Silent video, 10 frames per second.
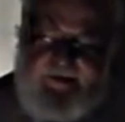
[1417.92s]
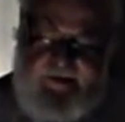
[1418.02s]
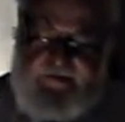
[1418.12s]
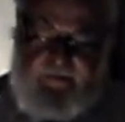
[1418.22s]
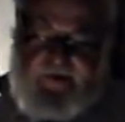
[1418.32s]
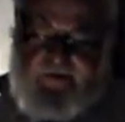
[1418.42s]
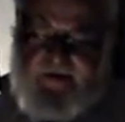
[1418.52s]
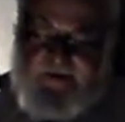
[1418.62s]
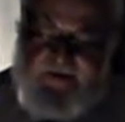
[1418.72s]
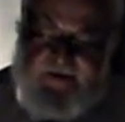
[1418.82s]
of
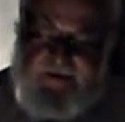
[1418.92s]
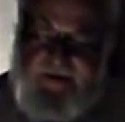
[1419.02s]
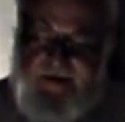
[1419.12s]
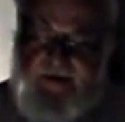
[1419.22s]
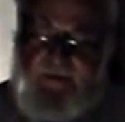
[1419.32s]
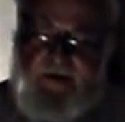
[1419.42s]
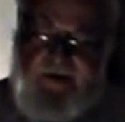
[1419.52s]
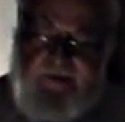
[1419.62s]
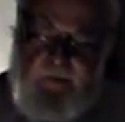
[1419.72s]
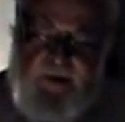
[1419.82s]
periods 2 to the n
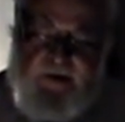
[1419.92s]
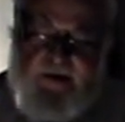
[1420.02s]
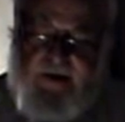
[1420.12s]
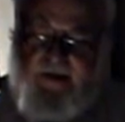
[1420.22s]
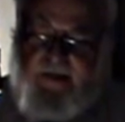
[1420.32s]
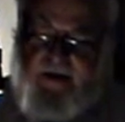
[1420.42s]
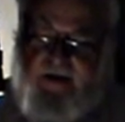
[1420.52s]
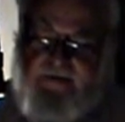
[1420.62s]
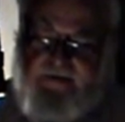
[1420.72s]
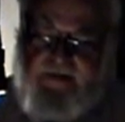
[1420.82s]
minus 1, that
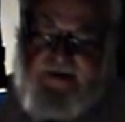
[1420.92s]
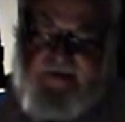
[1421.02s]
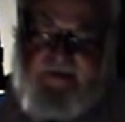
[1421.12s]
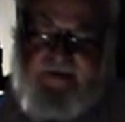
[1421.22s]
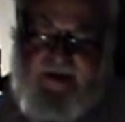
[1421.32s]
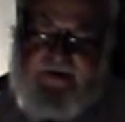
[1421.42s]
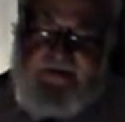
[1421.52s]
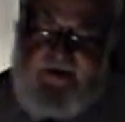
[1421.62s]
all of these are now